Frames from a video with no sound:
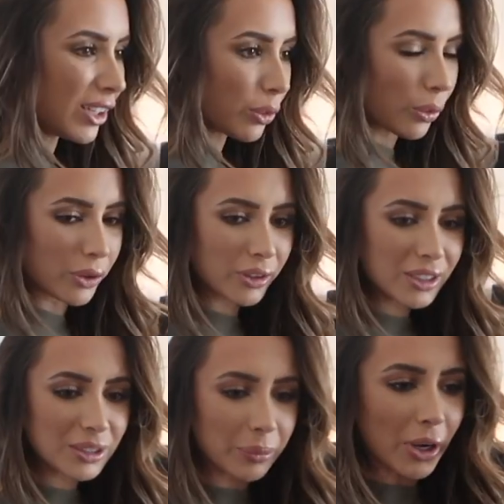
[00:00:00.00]
I order
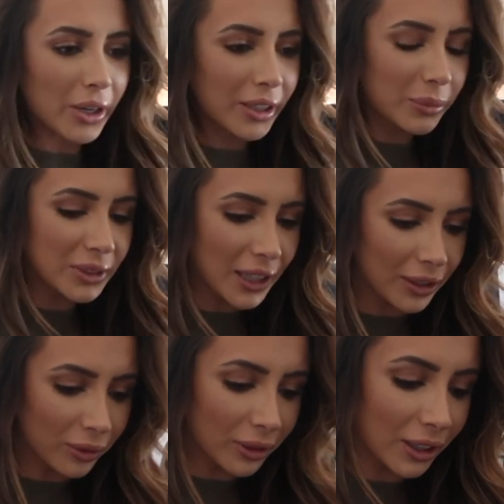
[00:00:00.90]
these bottoms? I
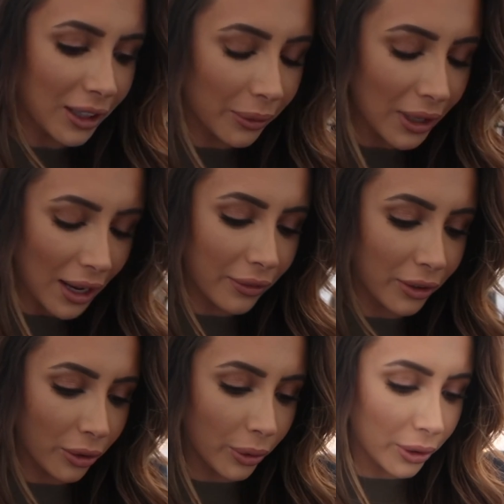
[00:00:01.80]
don't think I would
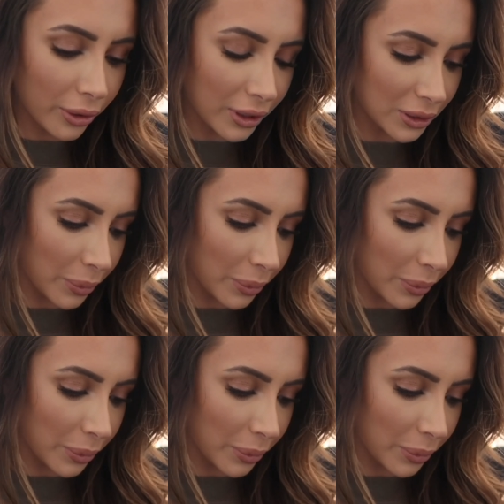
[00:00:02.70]
ever order these